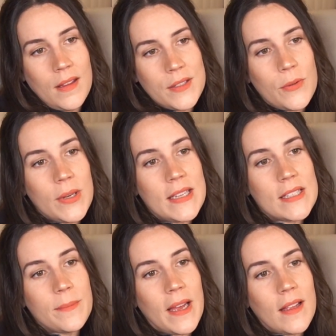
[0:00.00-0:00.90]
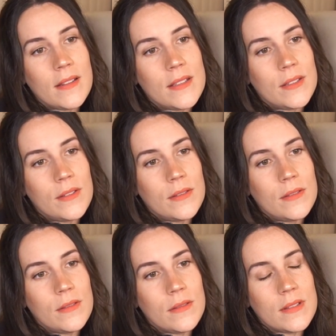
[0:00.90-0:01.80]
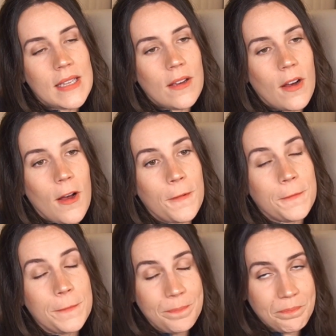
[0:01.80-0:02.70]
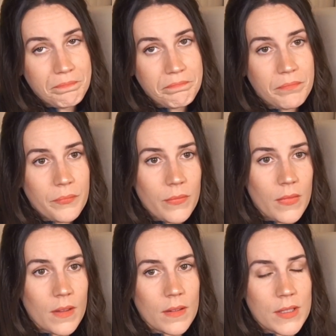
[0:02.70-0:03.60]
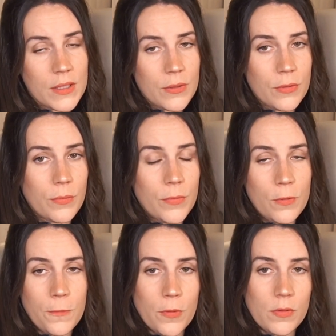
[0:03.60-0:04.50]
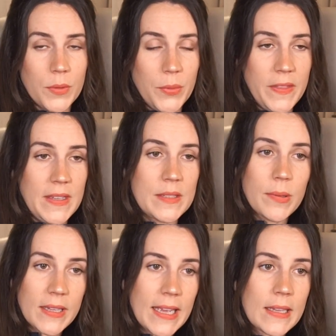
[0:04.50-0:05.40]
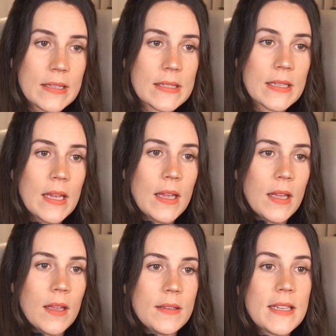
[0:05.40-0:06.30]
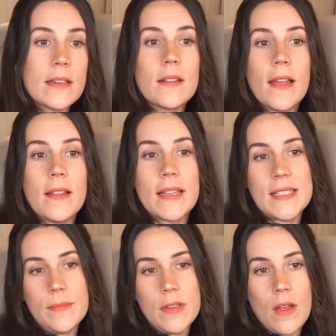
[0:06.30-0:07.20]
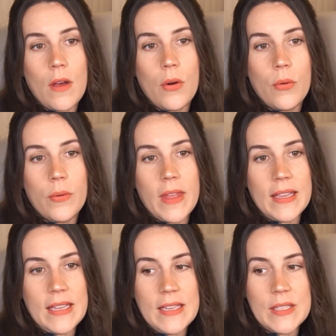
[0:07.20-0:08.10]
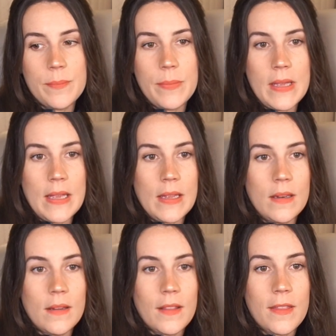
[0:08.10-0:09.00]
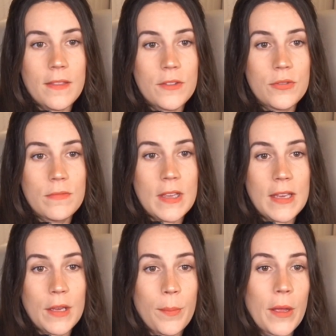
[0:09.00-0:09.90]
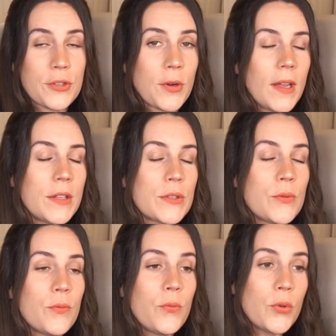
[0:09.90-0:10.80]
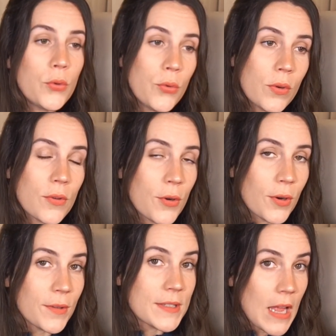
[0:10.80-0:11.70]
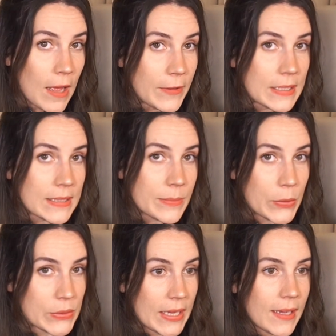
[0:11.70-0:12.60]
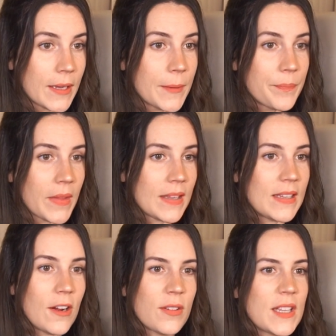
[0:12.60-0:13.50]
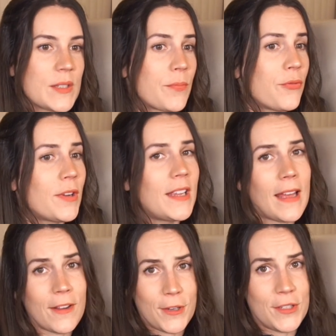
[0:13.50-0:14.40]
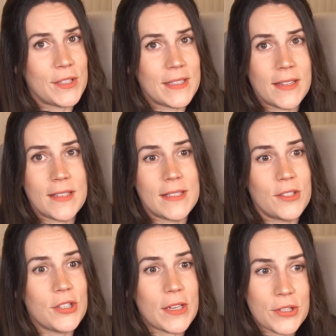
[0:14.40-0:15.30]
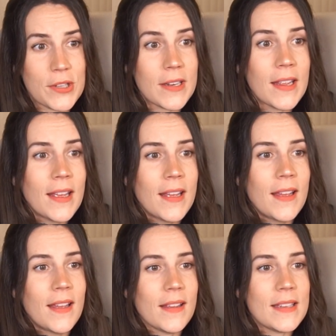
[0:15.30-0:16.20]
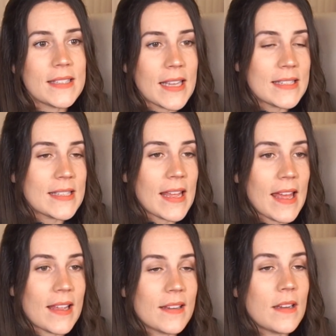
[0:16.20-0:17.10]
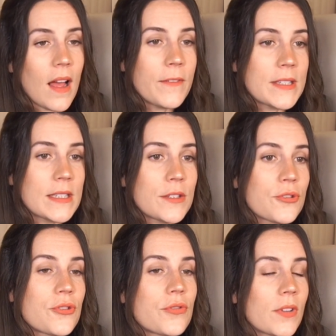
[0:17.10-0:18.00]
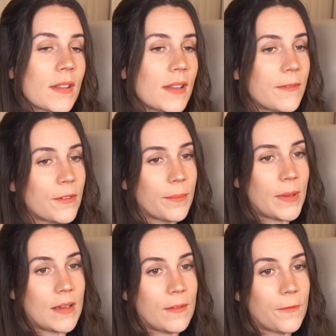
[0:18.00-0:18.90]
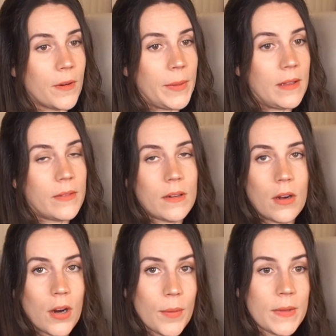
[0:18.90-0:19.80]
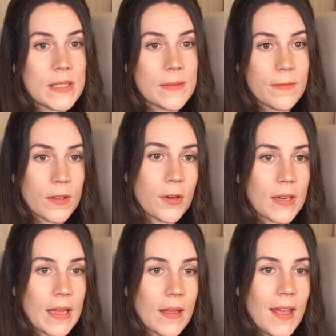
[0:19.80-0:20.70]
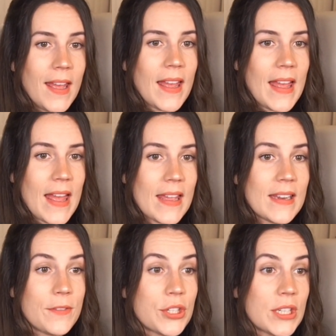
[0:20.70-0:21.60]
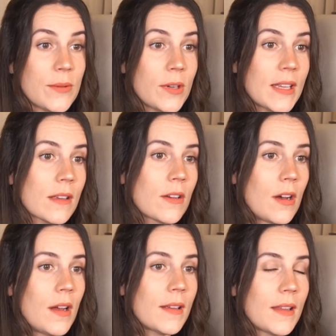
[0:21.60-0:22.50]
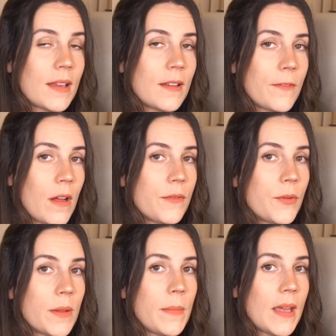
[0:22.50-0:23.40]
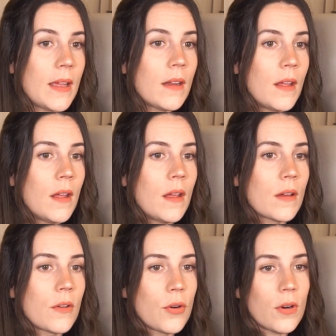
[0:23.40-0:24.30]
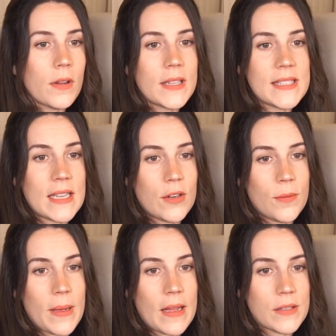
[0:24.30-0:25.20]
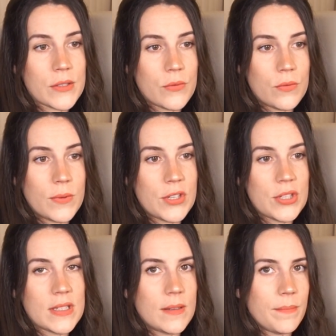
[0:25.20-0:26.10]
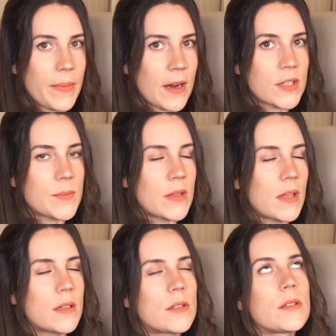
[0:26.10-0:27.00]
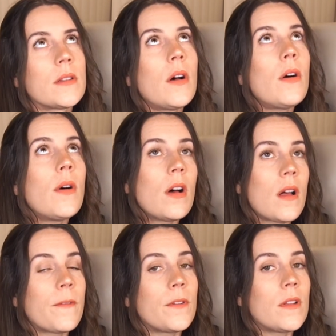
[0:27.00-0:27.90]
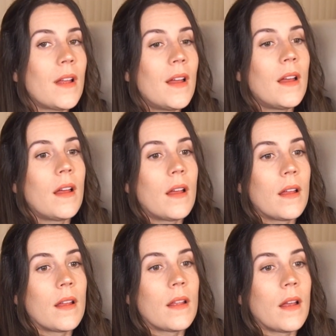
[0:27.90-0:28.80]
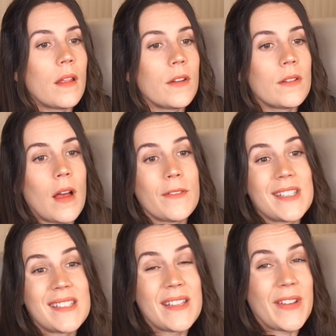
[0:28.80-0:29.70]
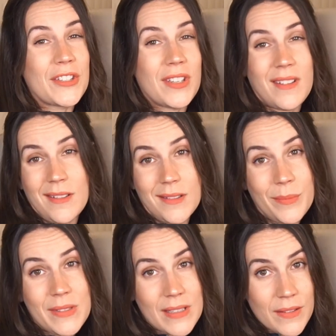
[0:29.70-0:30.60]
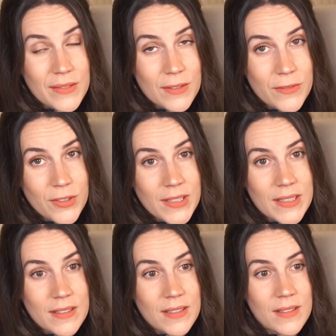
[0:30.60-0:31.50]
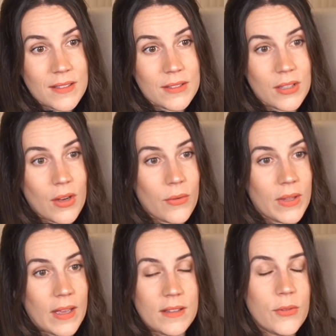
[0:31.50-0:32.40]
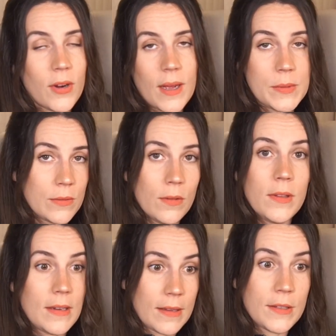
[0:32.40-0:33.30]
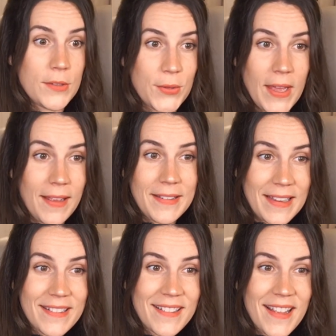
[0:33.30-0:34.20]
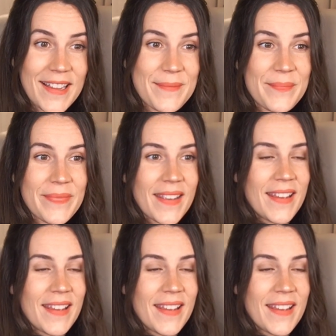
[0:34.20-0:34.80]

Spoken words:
So when he's about to take off to move forward with these plans, Dandelion lets him know that he's been thinking about trying to woo Quirrell's novice, Mosaic, and Geralt gets pretty angry just at the suggestion. He says that novices are strictly forbidden from even harmless flirting, and if she were to get caught getting involved with a man, Quirrell could send her back to school, which is an embarrassment that is so awful. Other novices have actually killed themselves over it. So yeah, you are absolutely not to do that, Dandelion.